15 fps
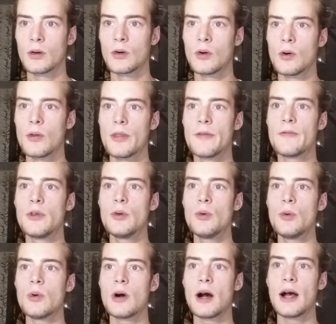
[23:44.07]
Or the
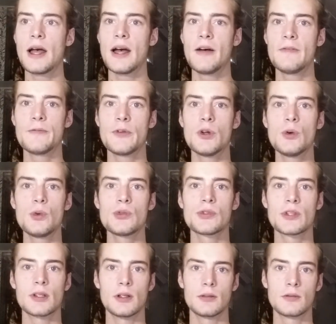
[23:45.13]
view, I have no
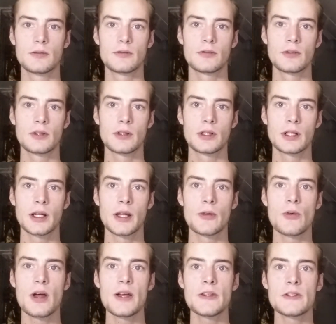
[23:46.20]
self,
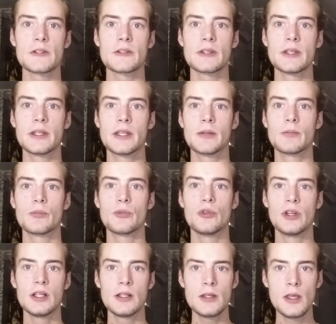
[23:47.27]
arises in him
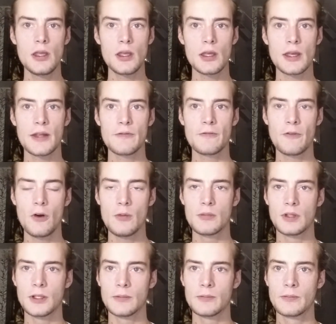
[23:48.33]
really and
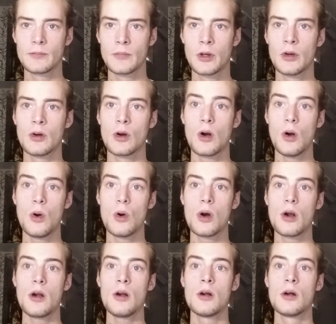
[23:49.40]
firmly,
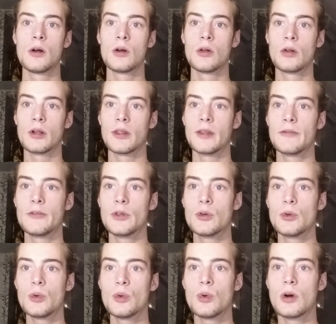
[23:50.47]
or the
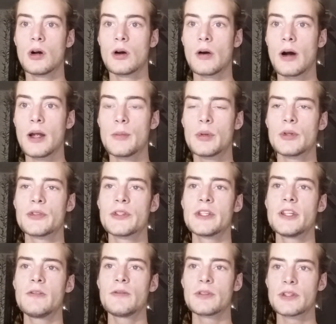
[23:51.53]
view, I
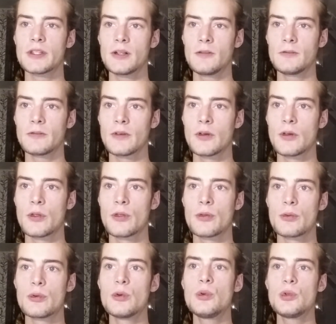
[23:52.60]
perceive self
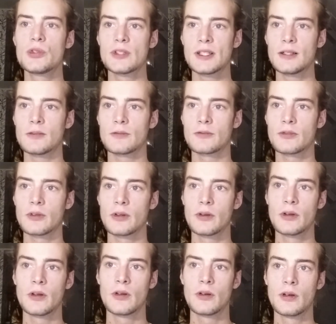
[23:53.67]
through self,
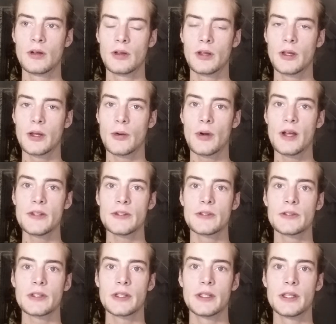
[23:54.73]

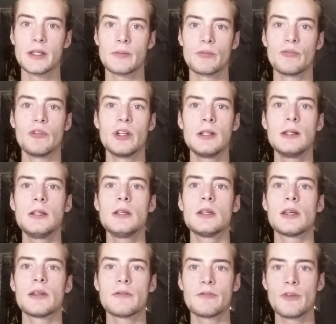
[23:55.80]
arises in him really
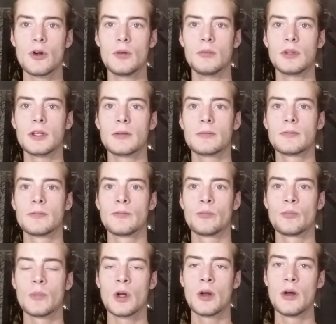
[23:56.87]
and firmly,
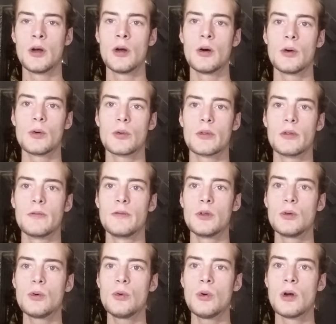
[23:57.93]
or the
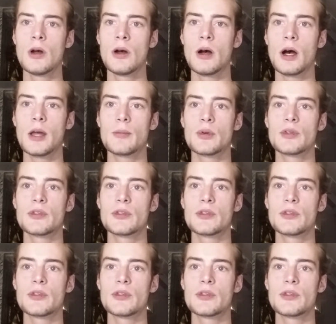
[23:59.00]
view, I